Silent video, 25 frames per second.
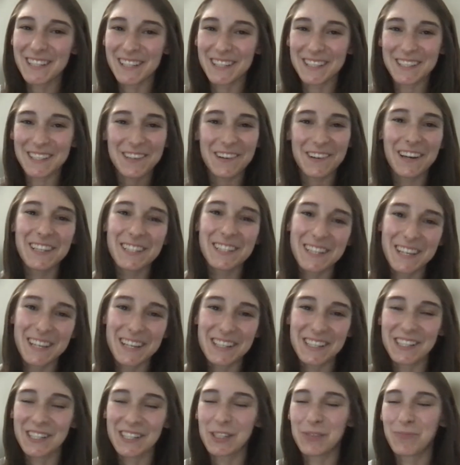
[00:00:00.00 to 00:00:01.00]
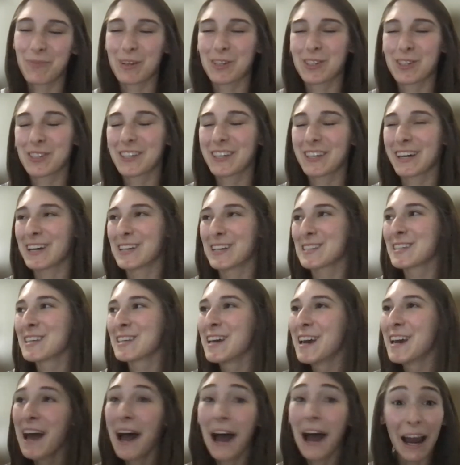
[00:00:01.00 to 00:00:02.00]
And it's great to hear, especially as
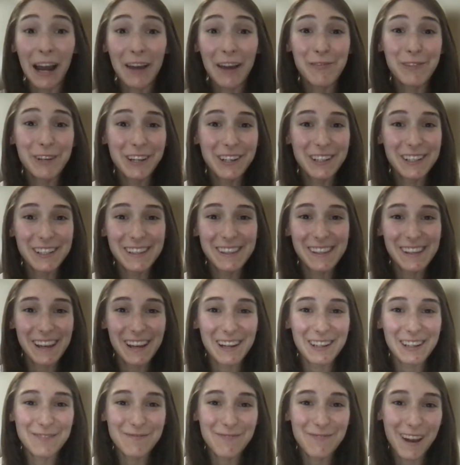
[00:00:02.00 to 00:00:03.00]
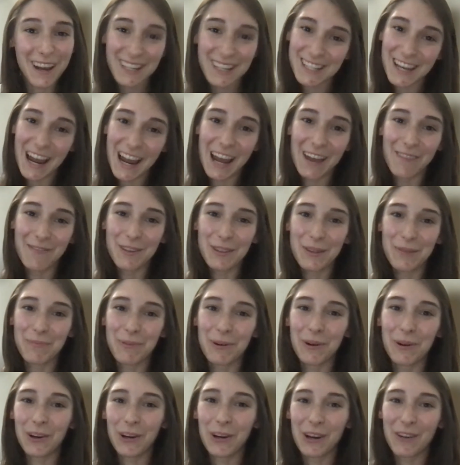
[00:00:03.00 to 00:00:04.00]
I'm nearing the end of my time in the
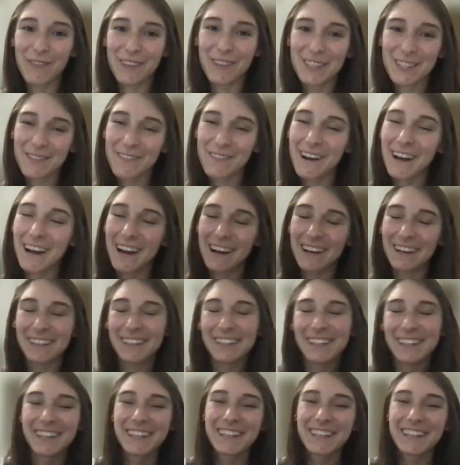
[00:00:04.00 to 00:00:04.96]
program as well.